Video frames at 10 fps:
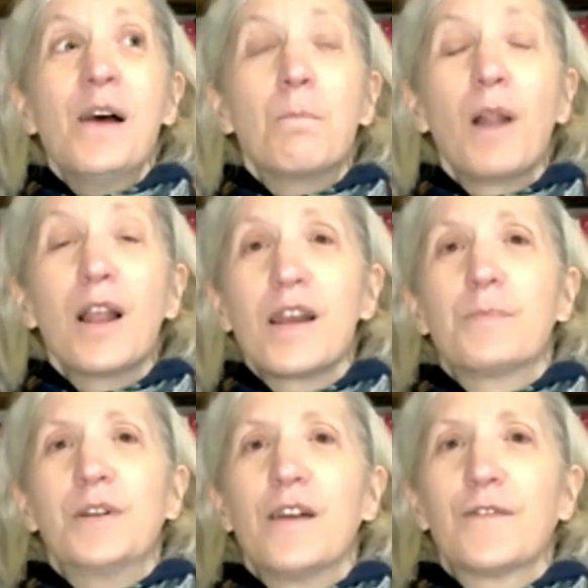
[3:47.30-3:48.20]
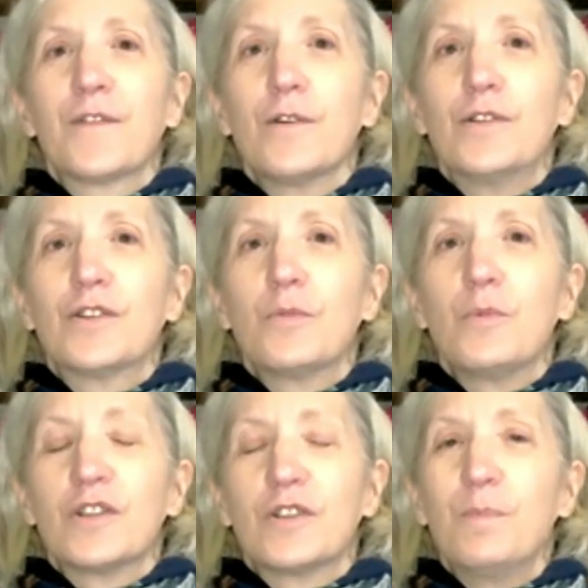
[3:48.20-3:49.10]
pluck up enough courage to
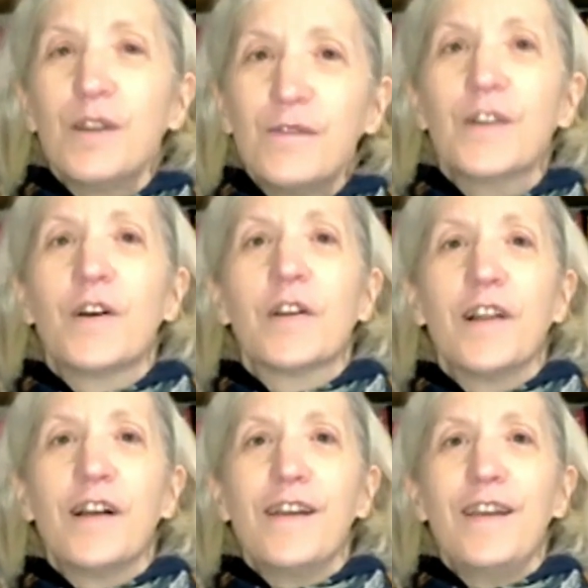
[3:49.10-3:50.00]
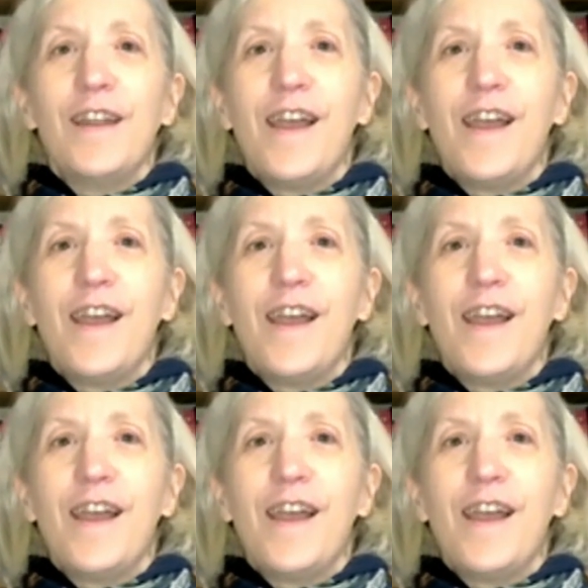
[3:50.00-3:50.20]
watch a bit of it online,